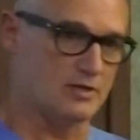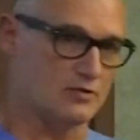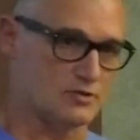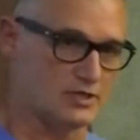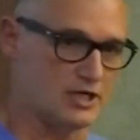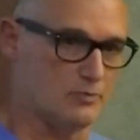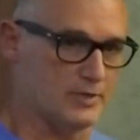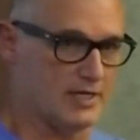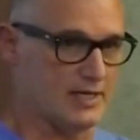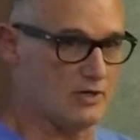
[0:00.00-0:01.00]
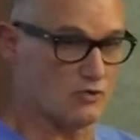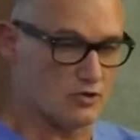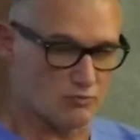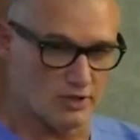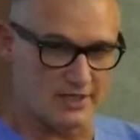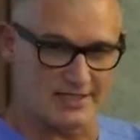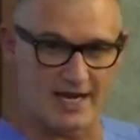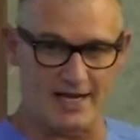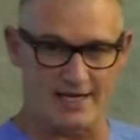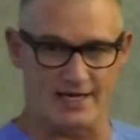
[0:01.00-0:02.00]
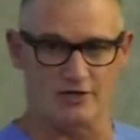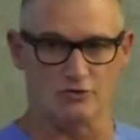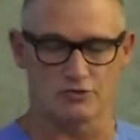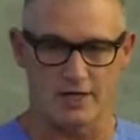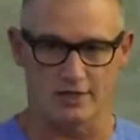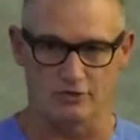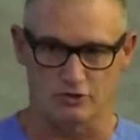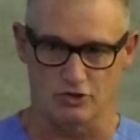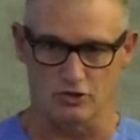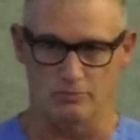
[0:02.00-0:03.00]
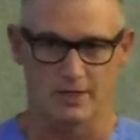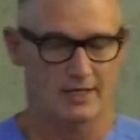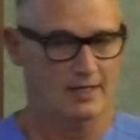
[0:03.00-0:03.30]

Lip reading: or COPD or a really tiny endotracheal tube,